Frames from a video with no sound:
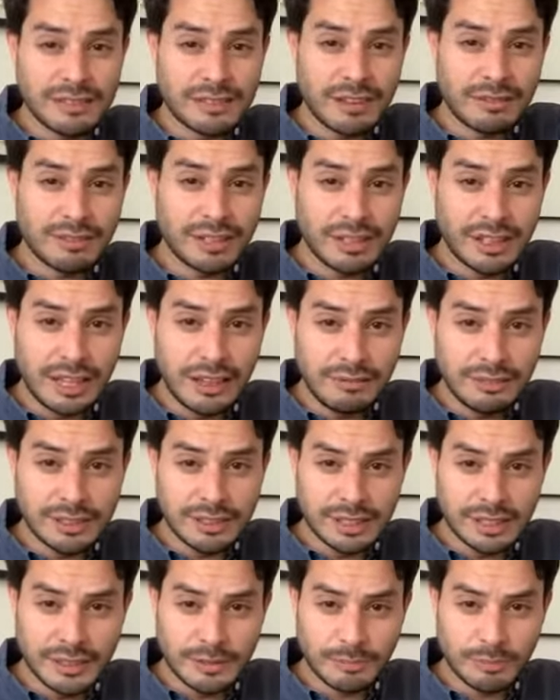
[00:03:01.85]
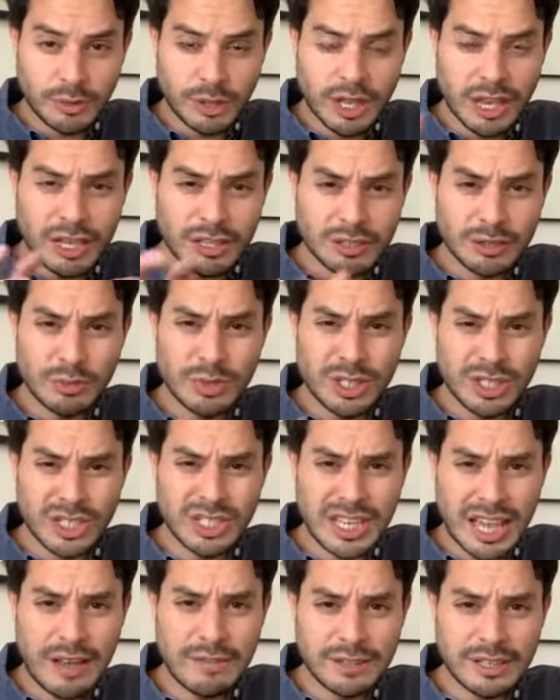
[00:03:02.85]
of the leaves. Okay, so we
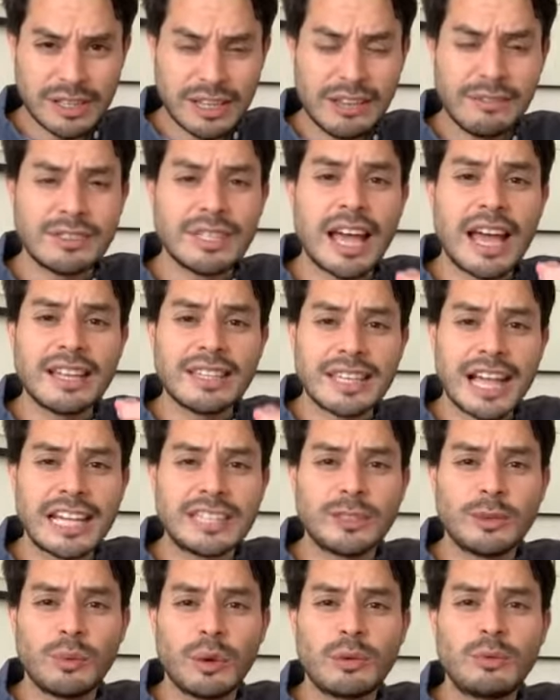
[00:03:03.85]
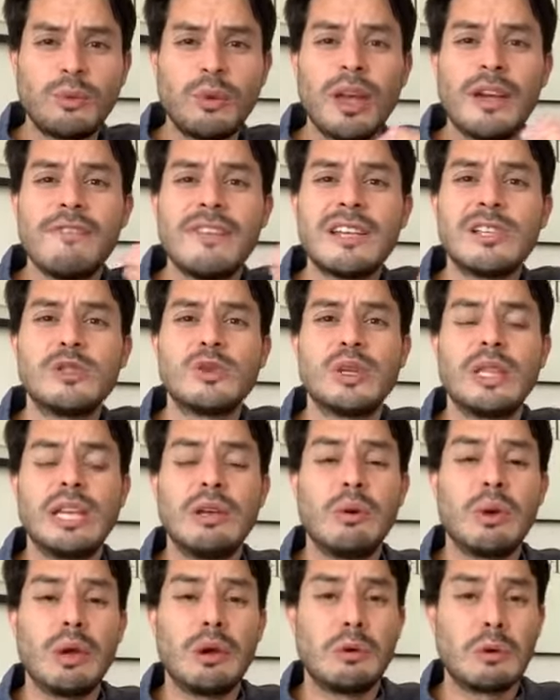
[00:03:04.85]
just have the leaves, and that's what we eventually
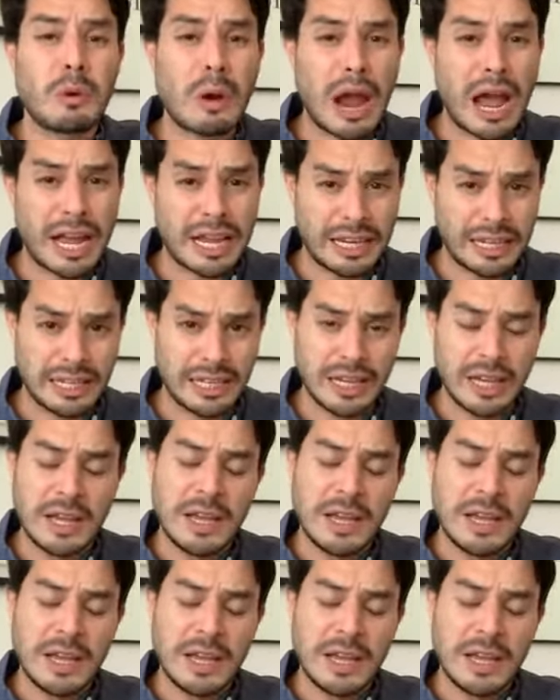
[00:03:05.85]
we grind.